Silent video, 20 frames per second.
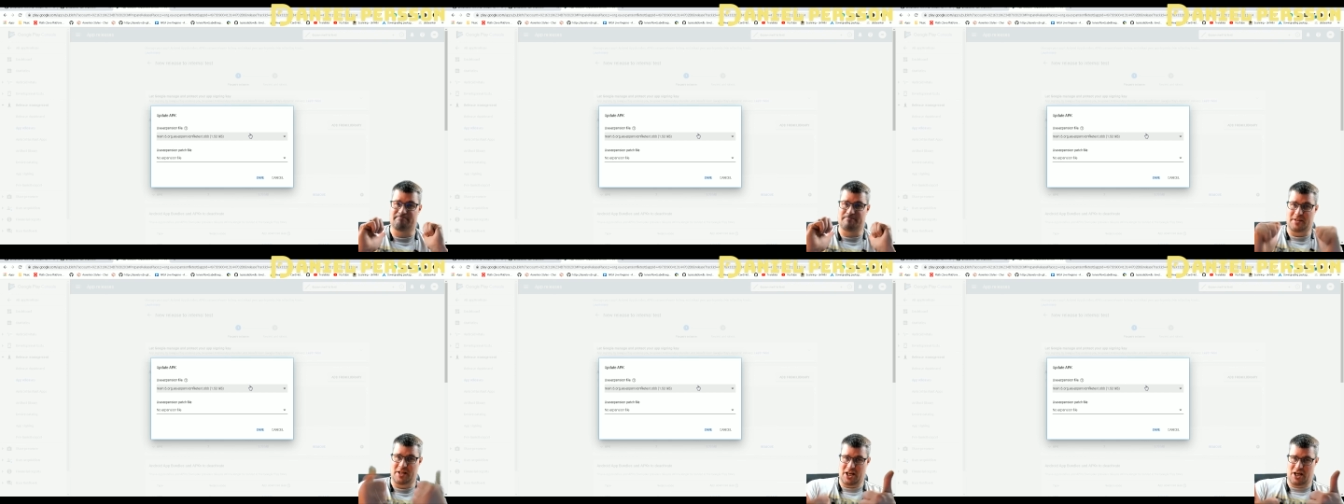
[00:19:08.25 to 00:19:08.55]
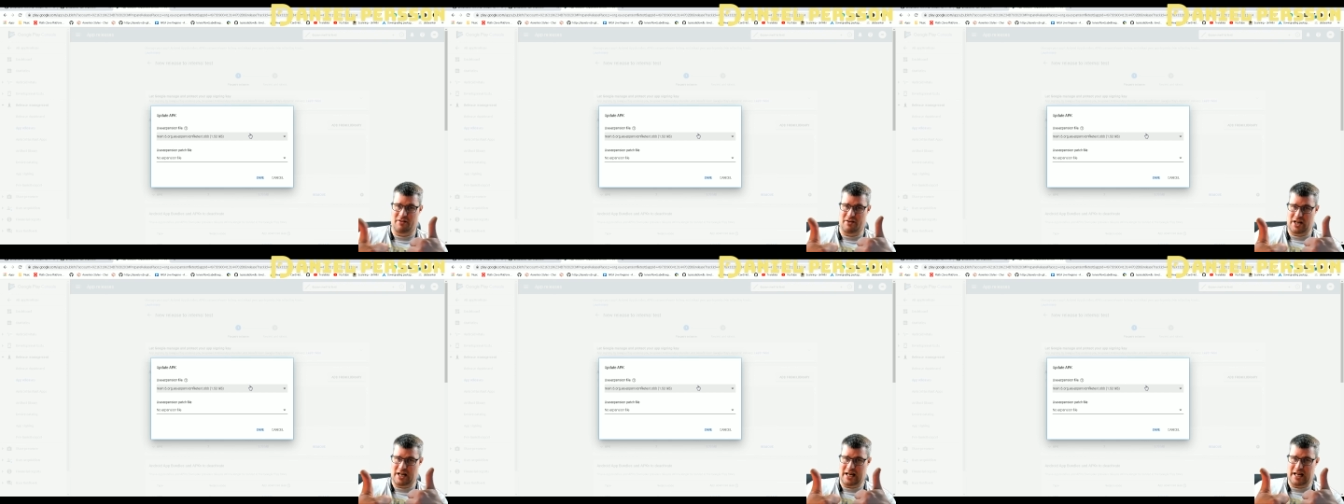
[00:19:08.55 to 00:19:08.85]

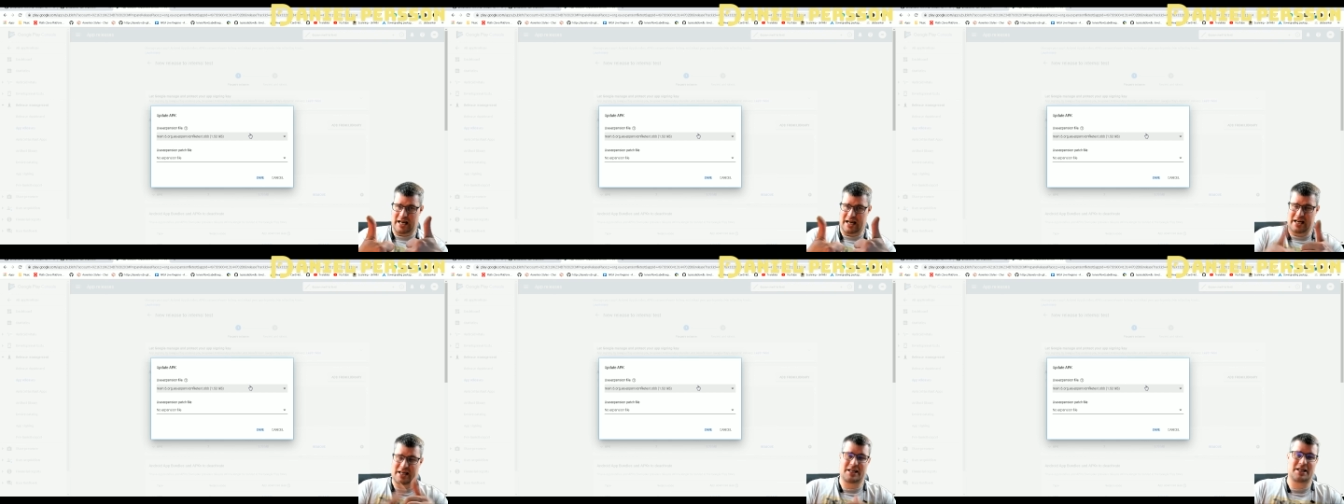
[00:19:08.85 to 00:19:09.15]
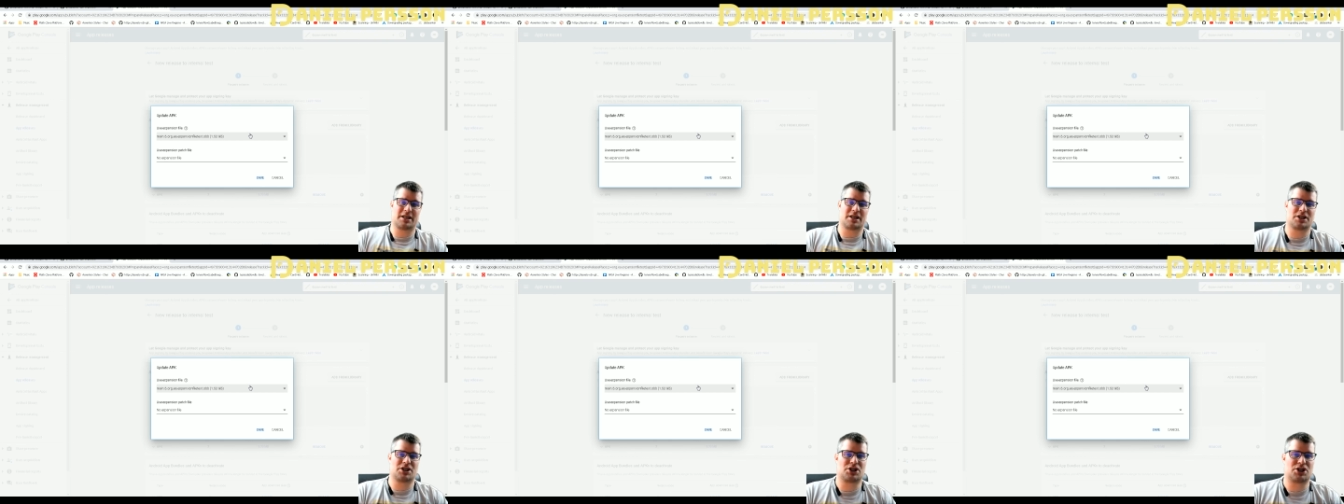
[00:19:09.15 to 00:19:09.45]
give it a like
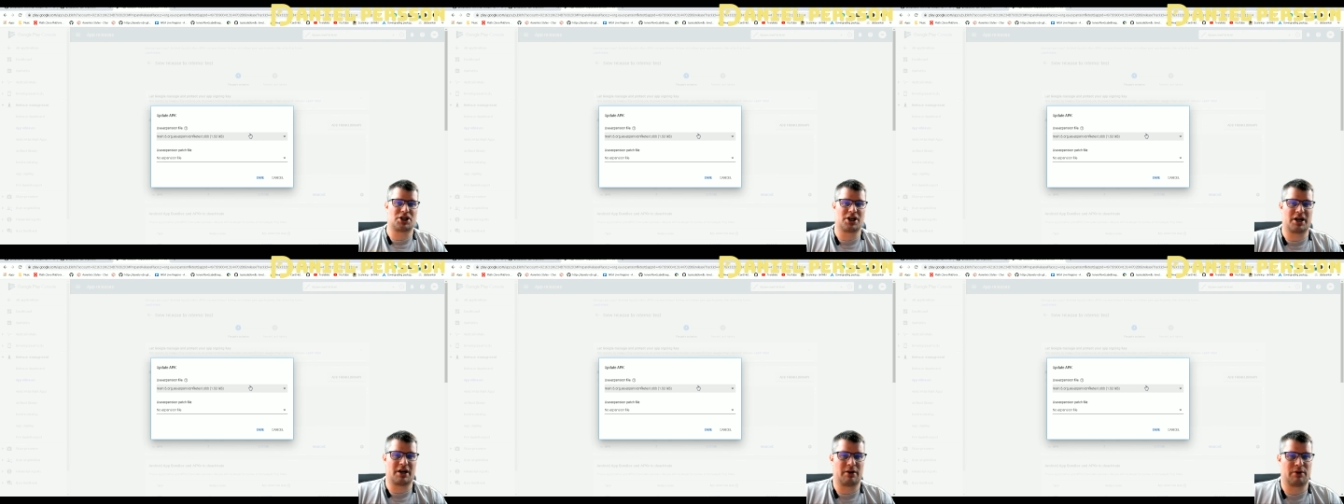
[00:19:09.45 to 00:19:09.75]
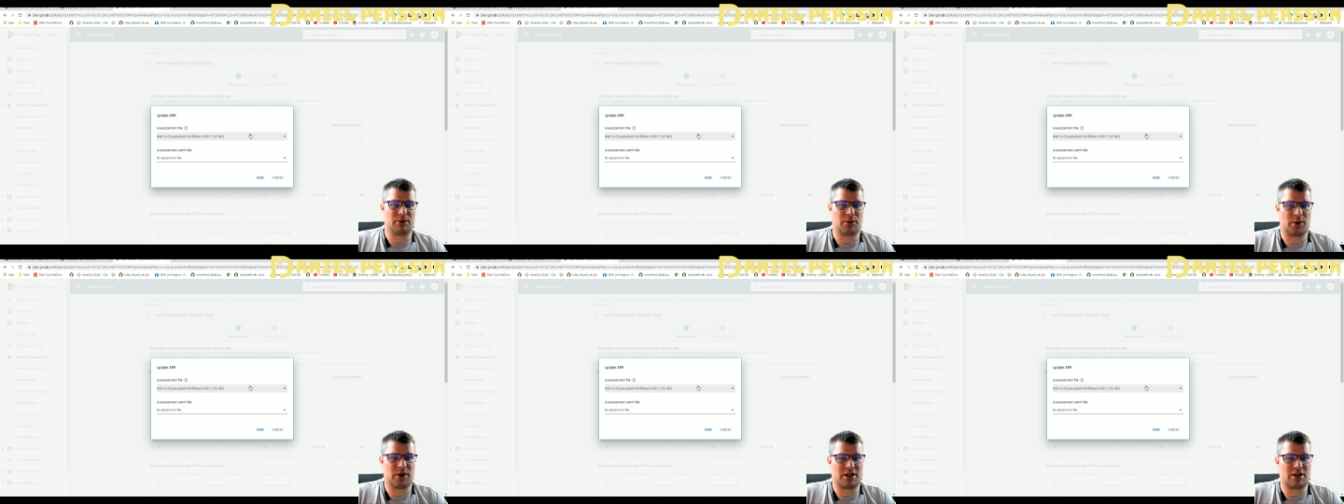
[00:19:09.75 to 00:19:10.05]
share
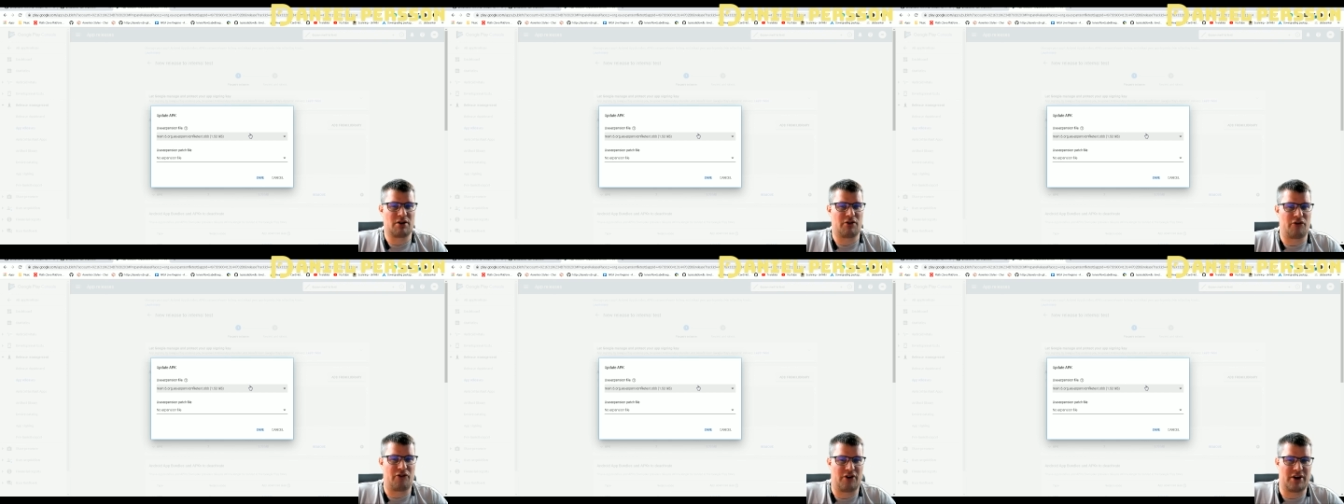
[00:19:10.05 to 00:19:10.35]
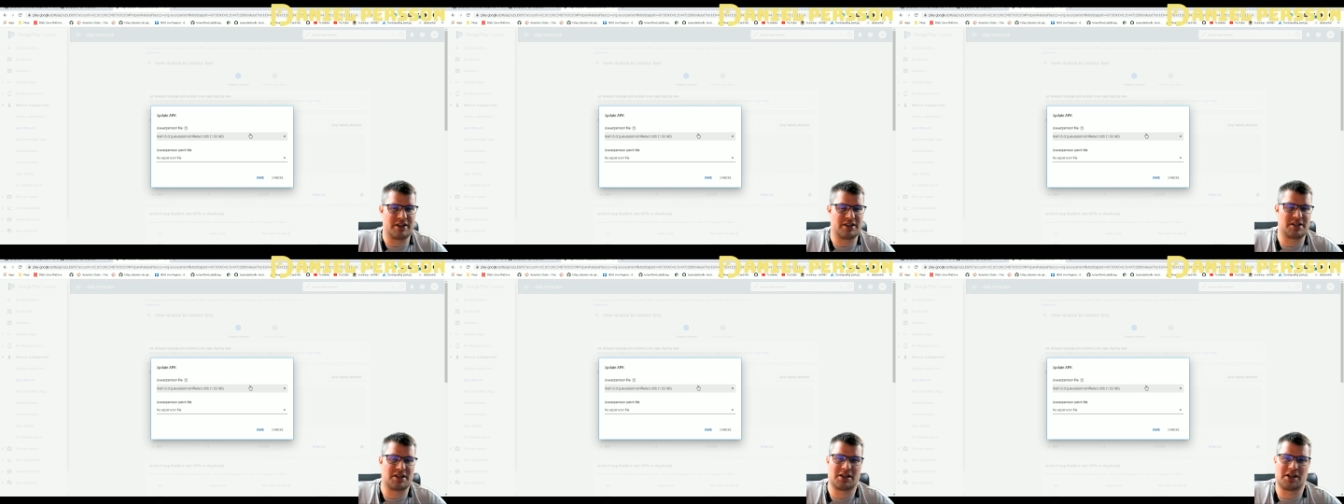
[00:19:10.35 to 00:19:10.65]
it with your
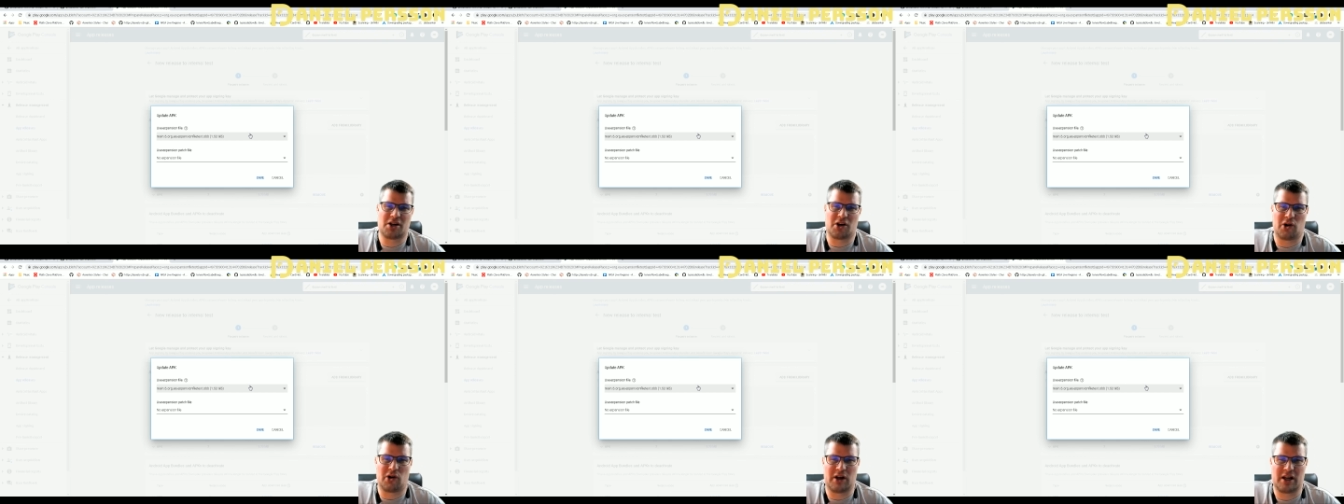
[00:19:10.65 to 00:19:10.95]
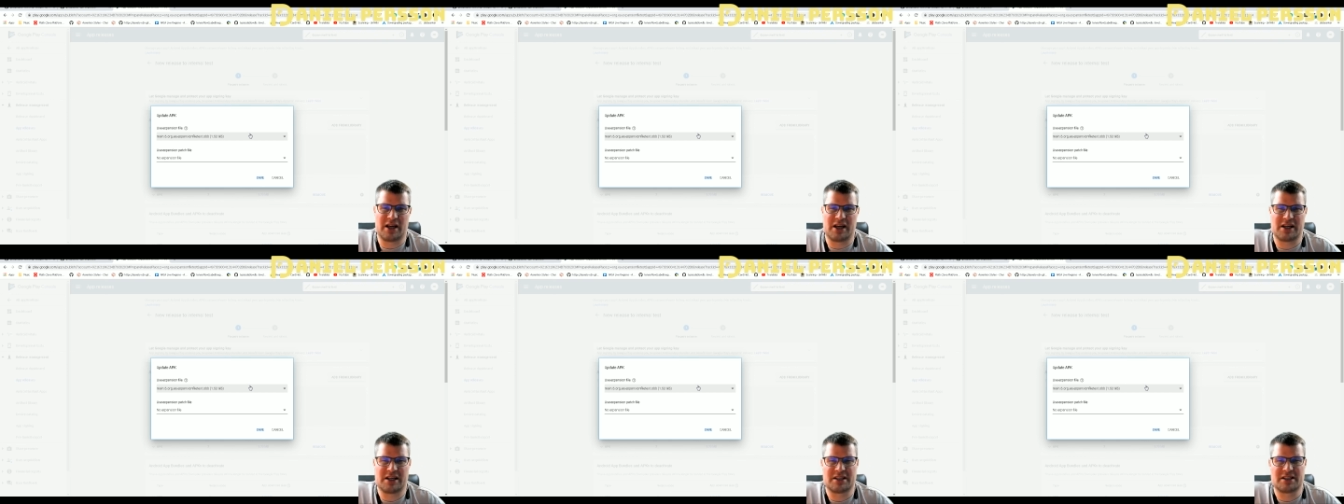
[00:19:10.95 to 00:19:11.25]
friends and
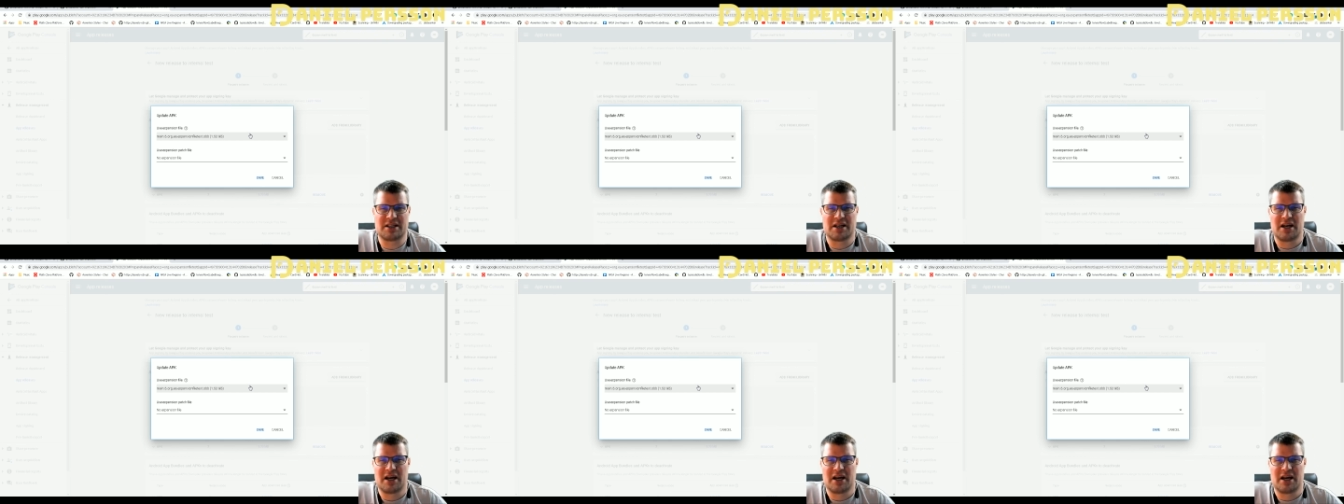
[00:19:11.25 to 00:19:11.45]
colleagues